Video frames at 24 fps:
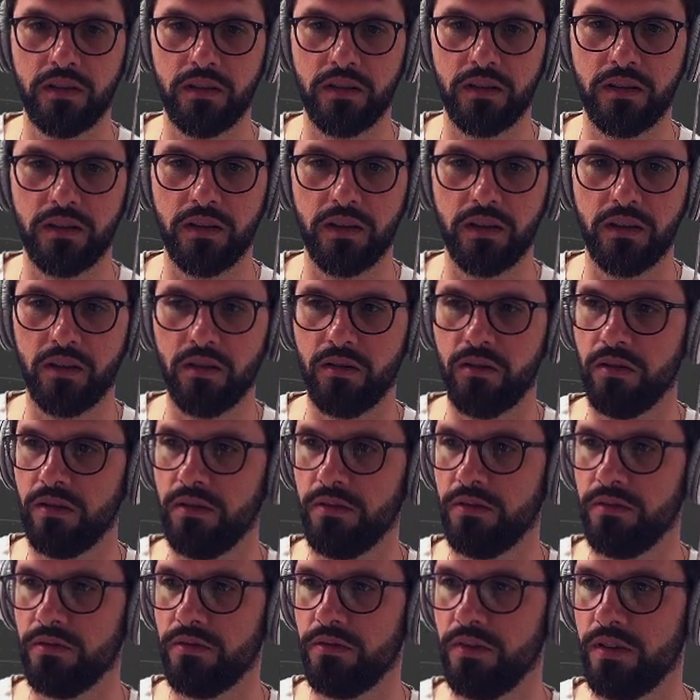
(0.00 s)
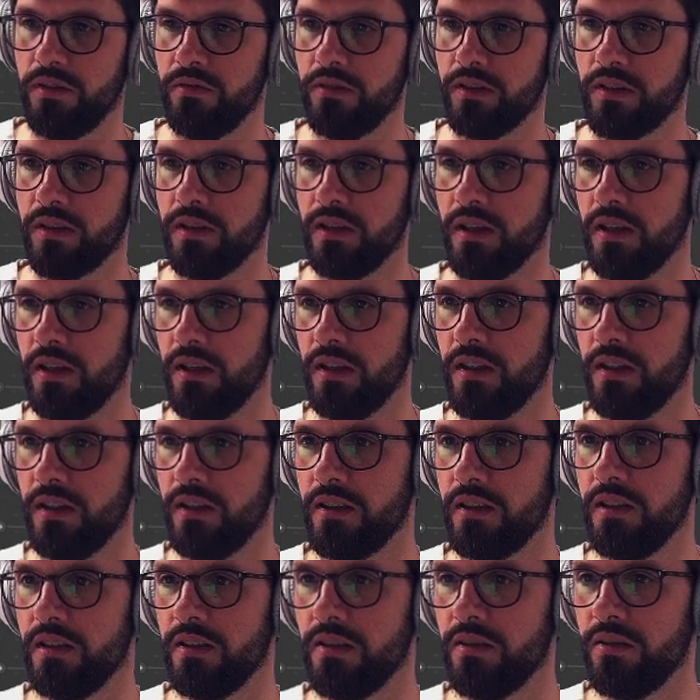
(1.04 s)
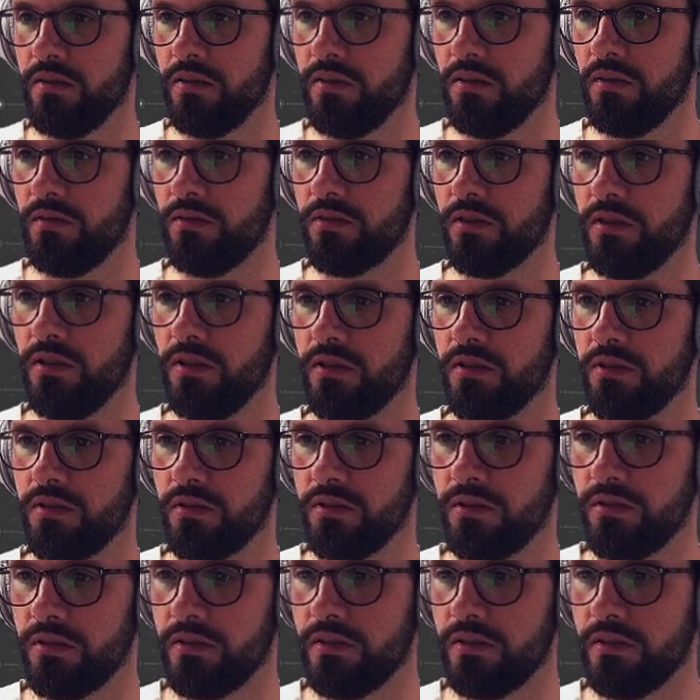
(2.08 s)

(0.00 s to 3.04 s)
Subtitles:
get our favorite guy in here, of course.